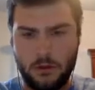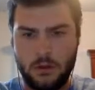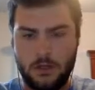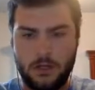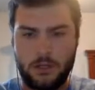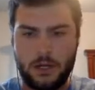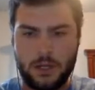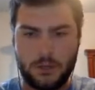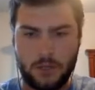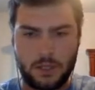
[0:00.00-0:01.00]

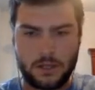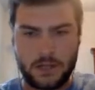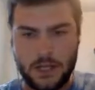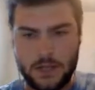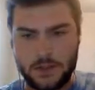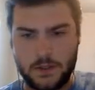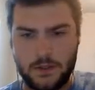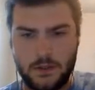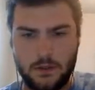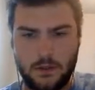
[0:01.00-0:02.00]
Delmise, blank set.